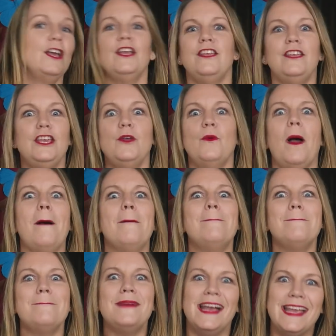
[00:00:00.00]
You
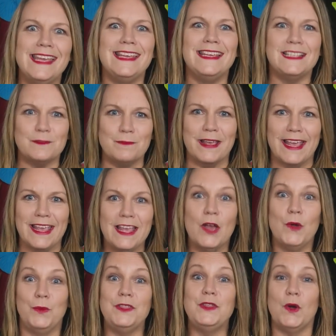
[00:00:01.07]
amaze me
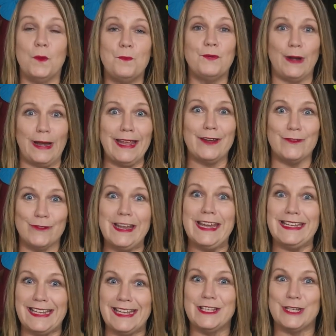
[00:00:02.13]
with your brilliant
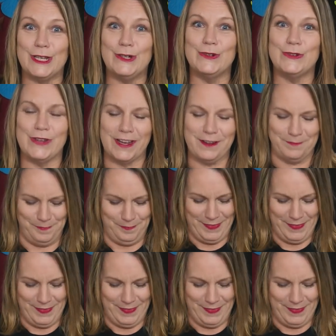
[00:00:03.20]
reading, children.